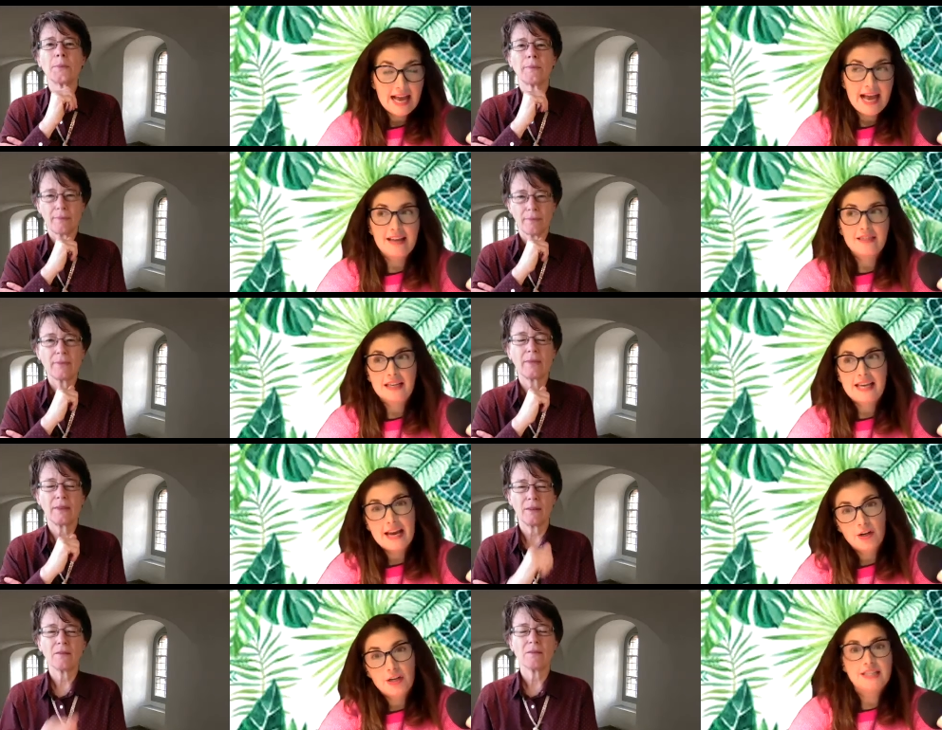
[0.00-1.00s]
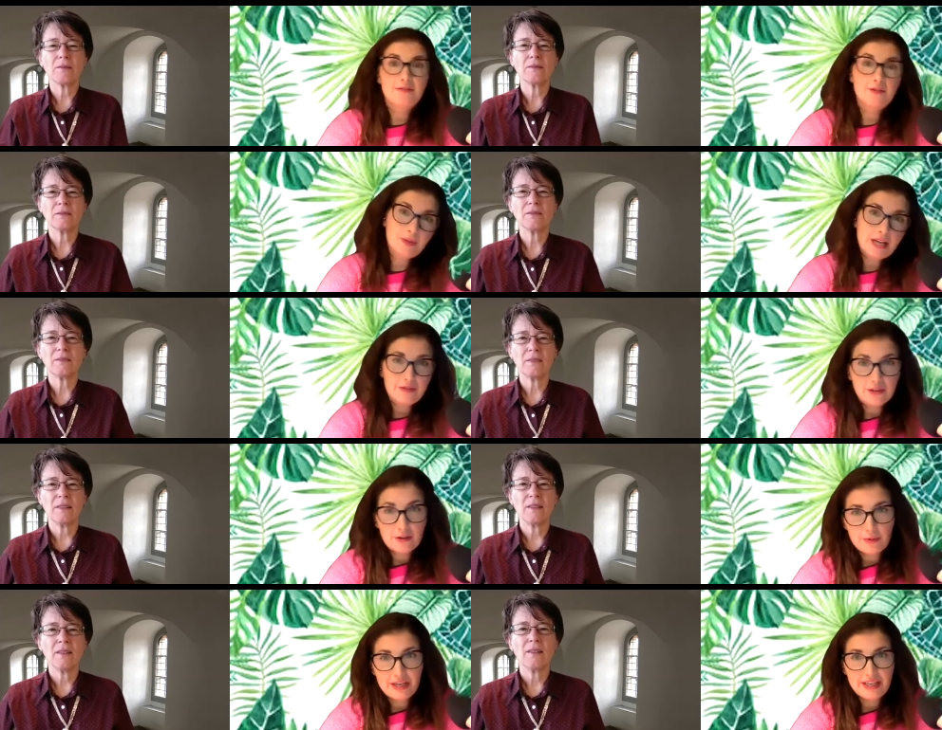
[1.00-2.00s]
Speaker 1: and the care needs of the plant that
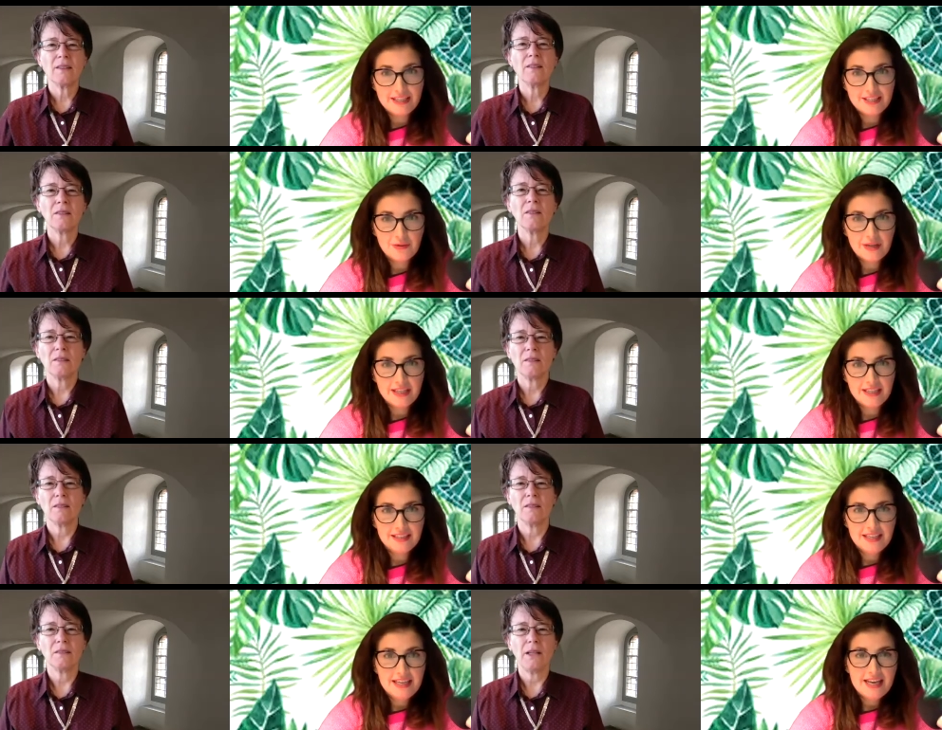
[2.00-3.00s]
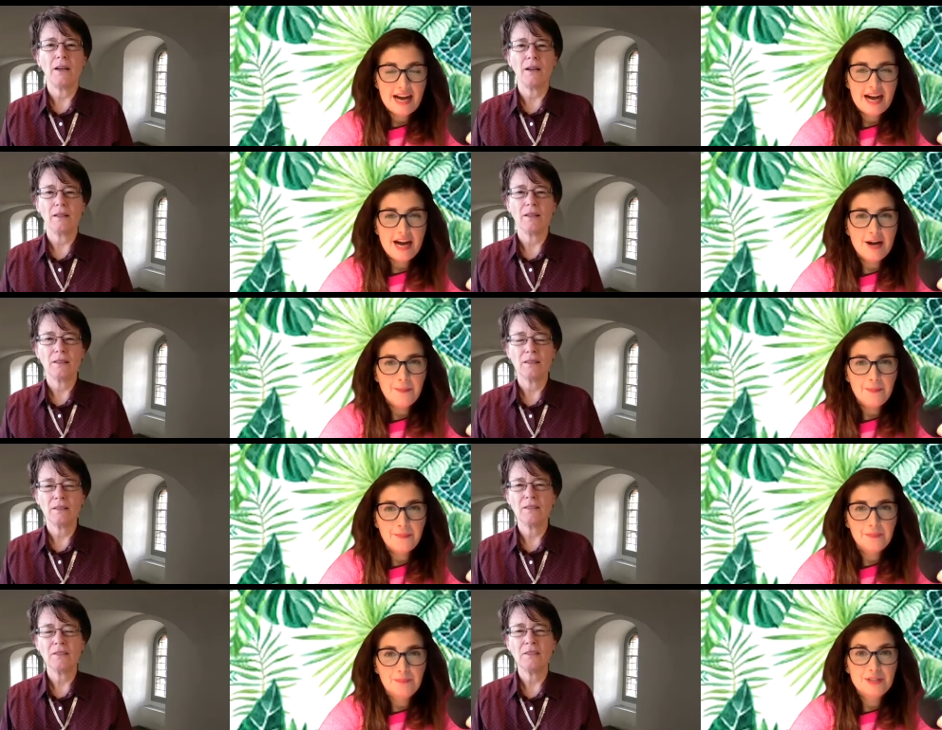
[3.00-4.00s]
they're bringing into it. Yeah.
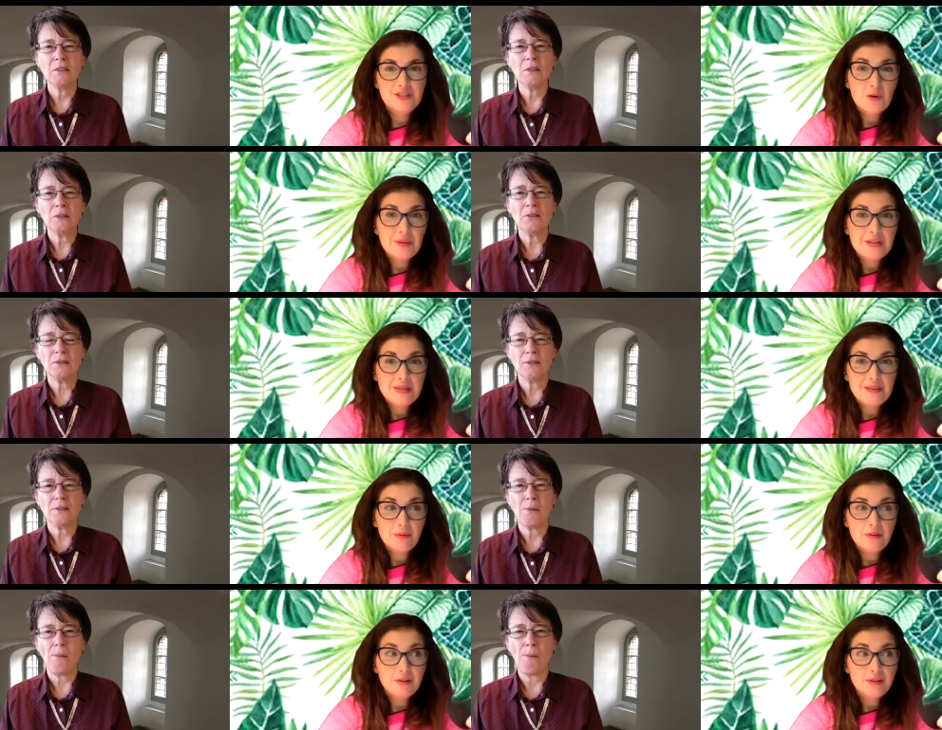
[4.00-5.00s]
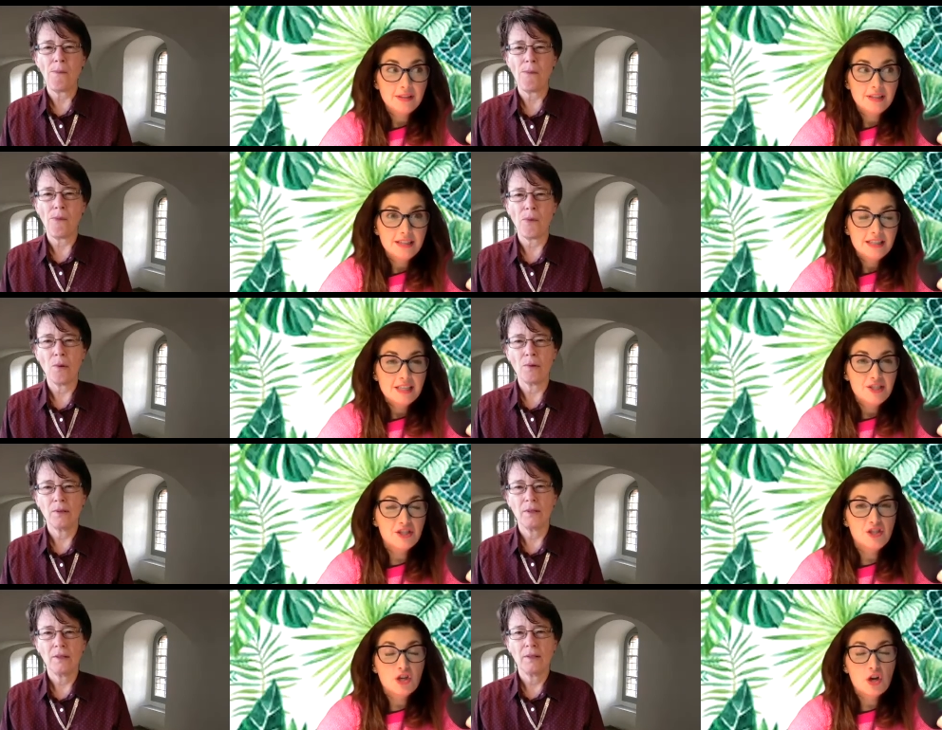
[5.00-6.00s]
But so many people
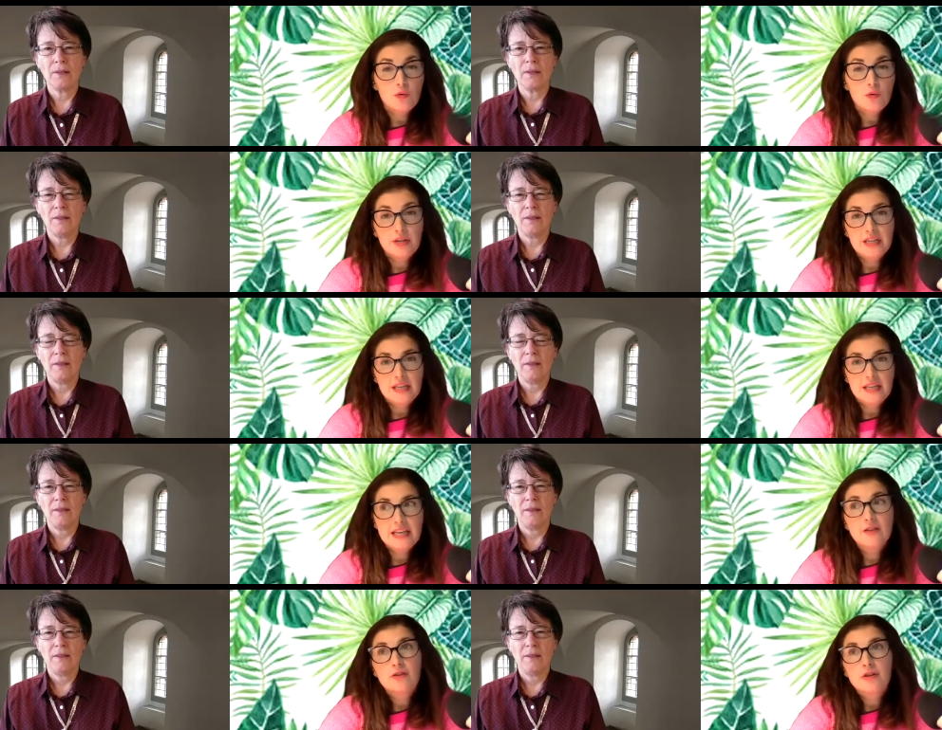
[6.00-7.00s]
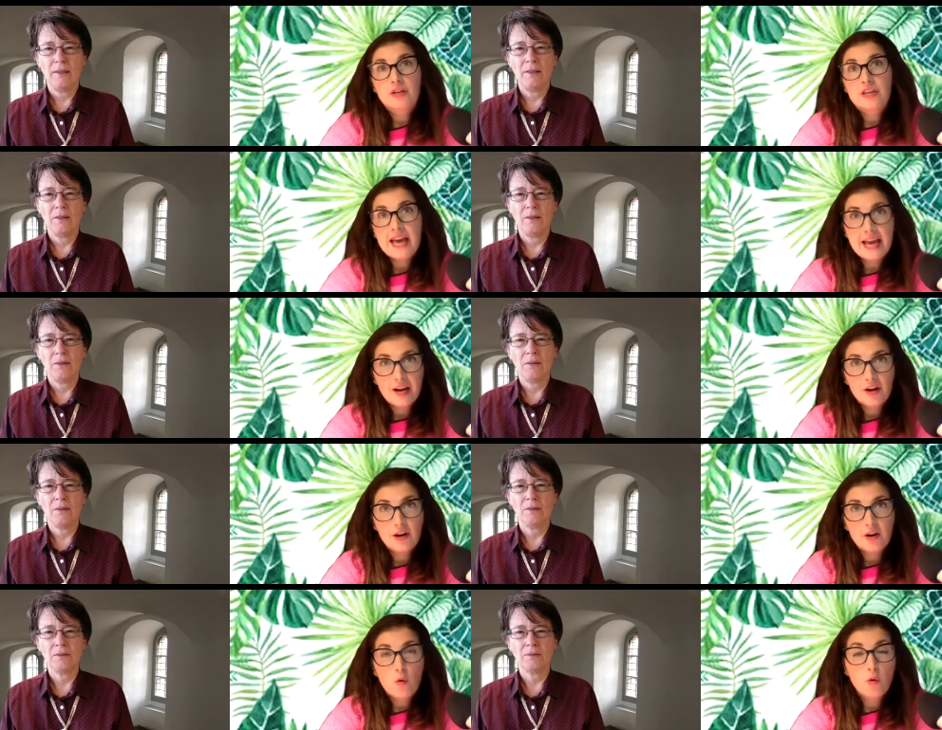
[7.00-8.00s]
just don't either
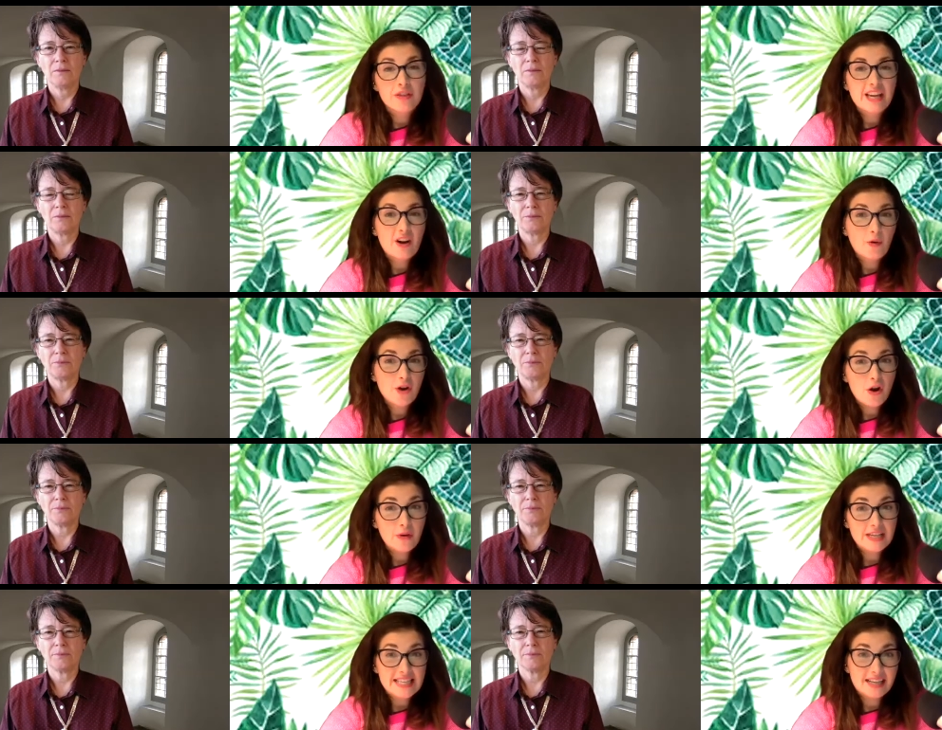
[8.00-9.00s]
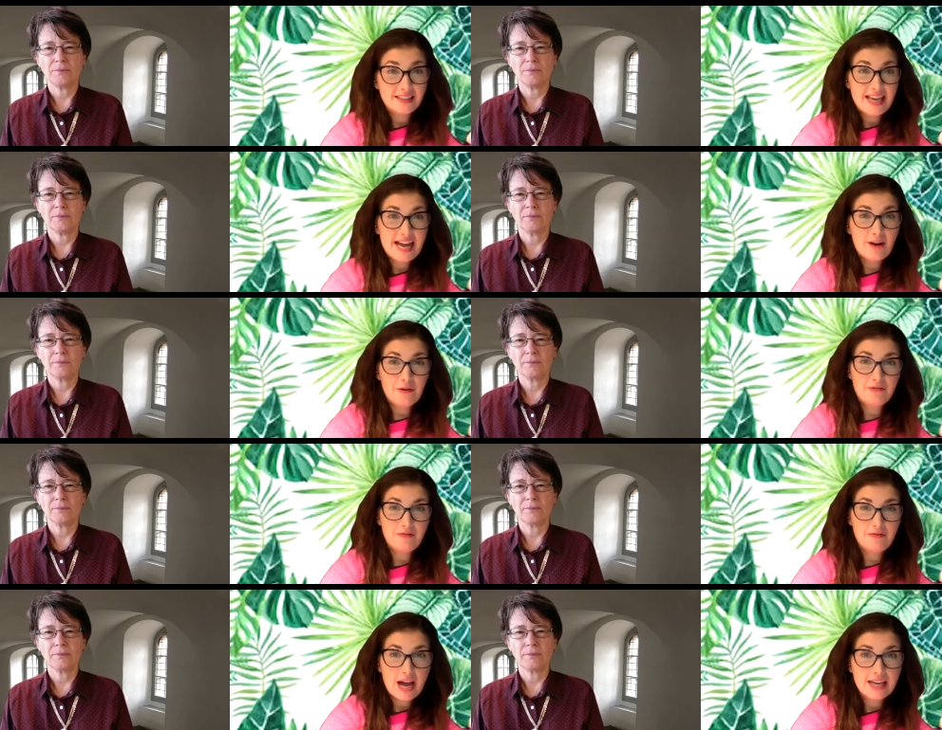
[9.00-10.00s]
care or they don't know exactly how to
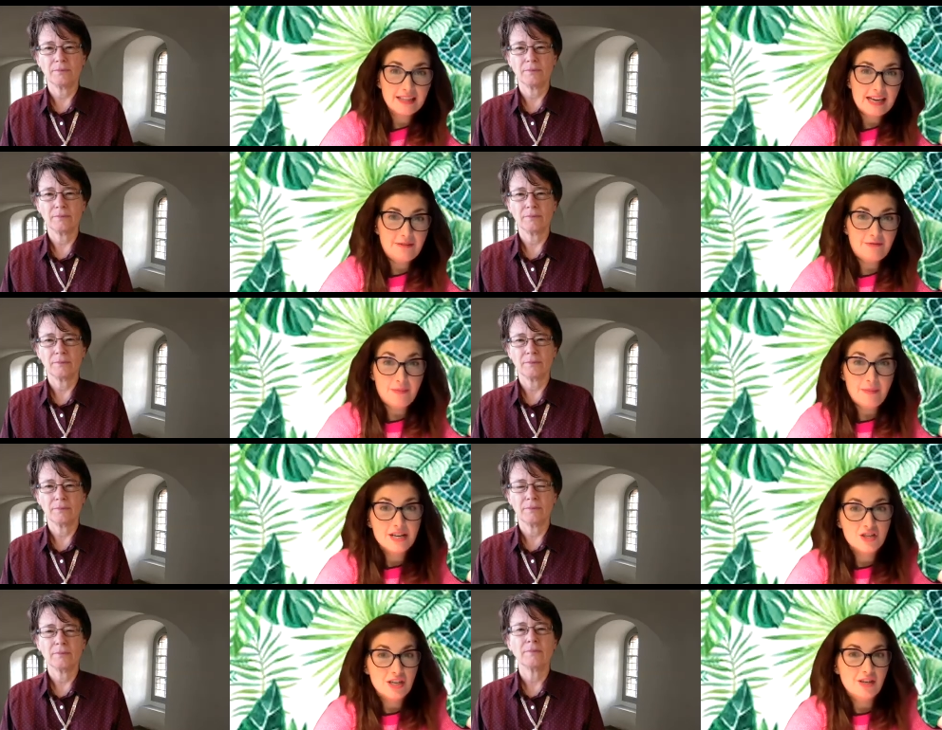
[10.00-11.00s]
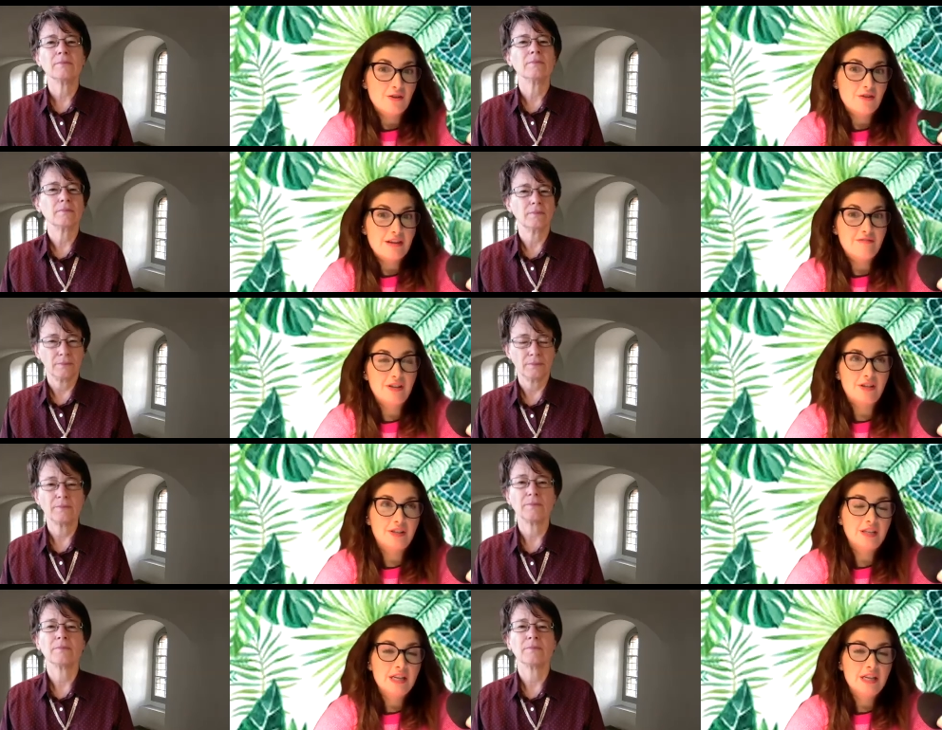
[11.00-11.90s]
find that information, or they feel